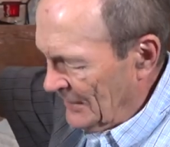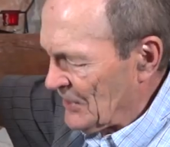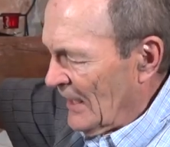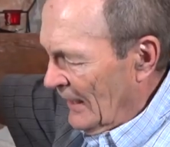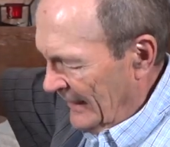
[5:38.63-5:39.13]

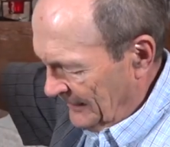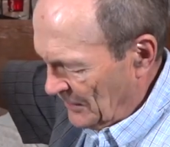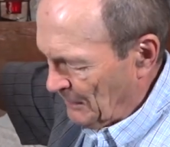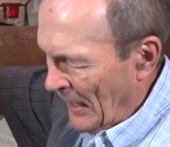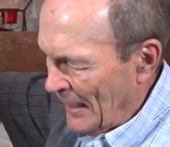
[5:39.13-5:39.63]
this, and
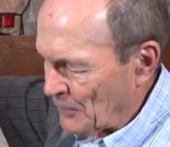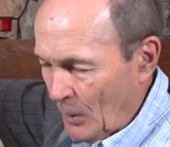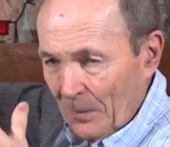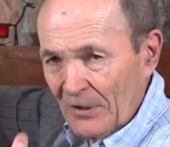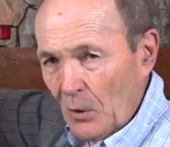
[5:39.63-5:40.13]
this pops
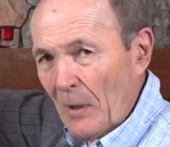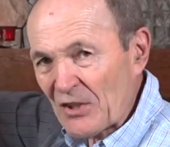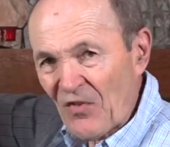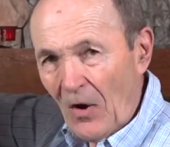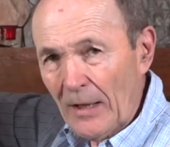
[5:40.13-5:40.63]
open, and the
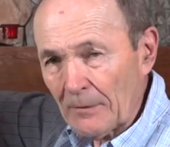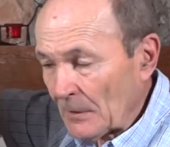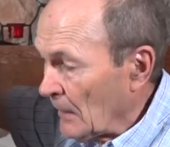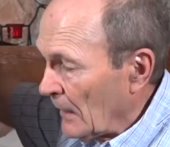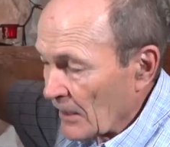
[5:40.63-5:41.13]
weights fall out.
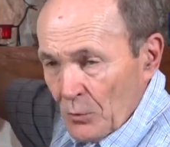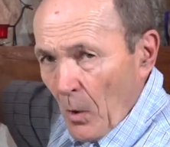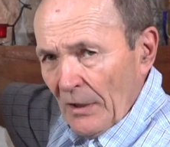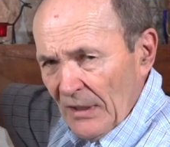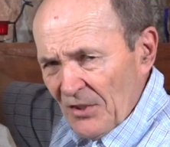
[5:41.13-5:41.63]
And there's
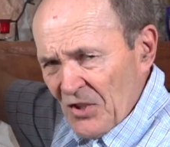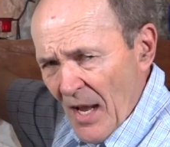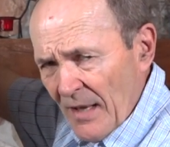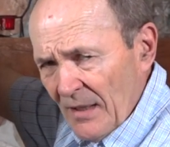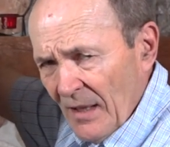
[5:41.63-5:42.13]
one on each
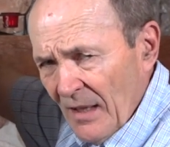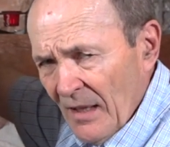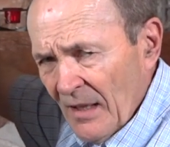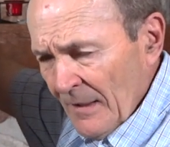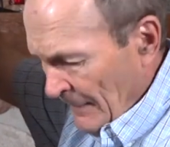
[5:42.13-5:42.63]
side.
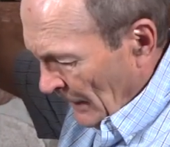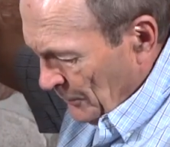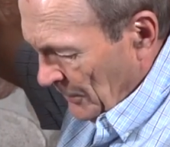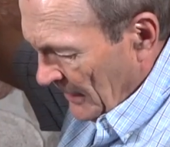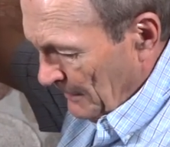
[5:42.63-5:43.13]

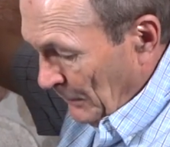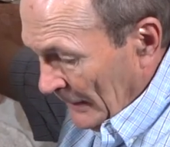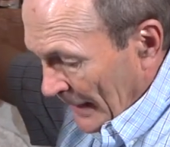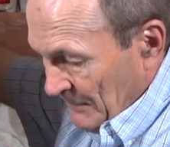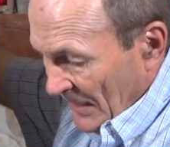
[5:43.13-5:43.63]
So you could
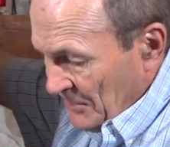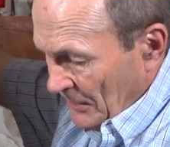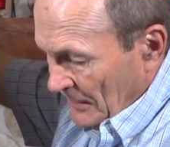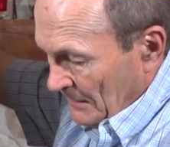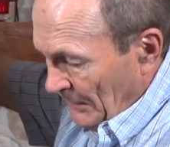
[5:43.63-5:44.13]
put, I'm
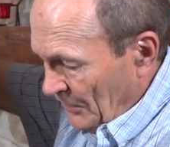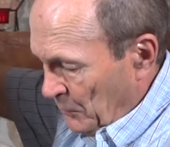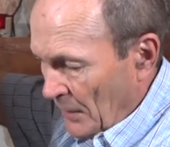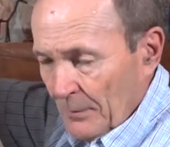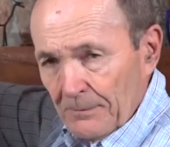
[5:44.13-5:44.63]
guessing, you put
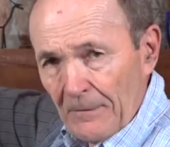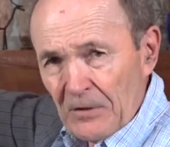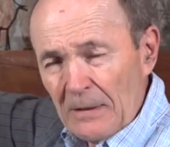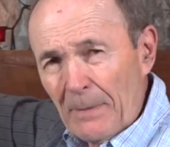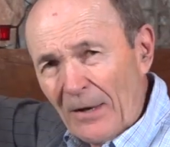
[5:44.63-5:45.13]
12 to
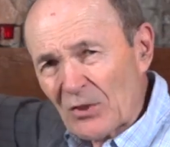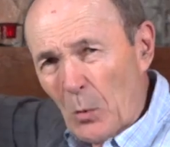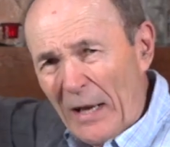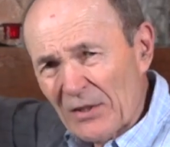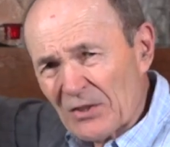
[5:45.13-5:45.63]
15 pounds
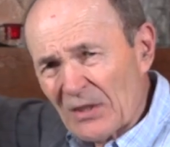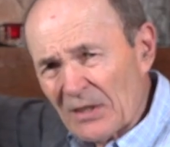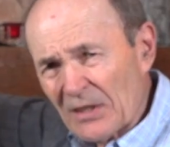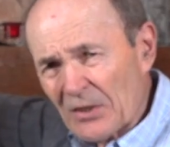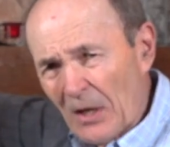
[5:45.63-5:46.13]
of weights
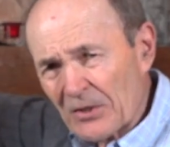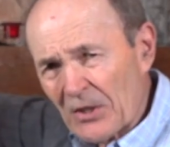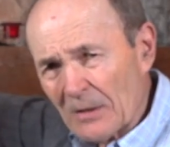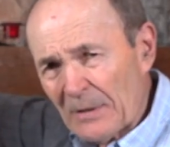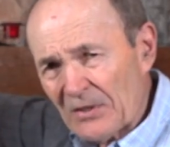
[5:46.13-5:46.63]
into this hard
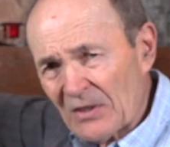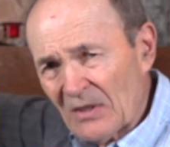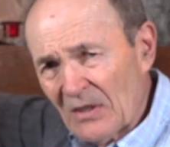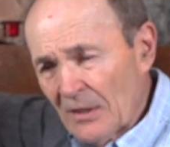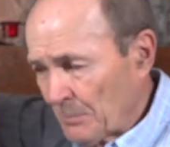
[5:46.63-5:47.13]
shell BC.
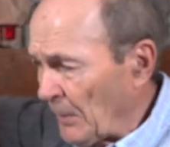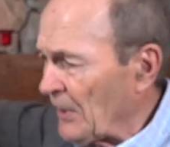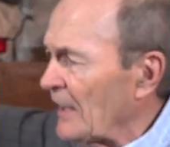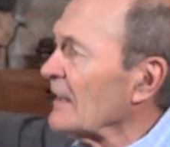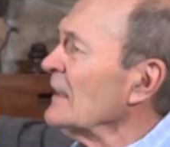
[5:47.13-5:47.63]
It's
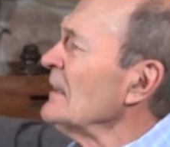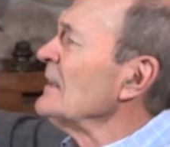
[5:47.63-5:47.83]
pretty neat.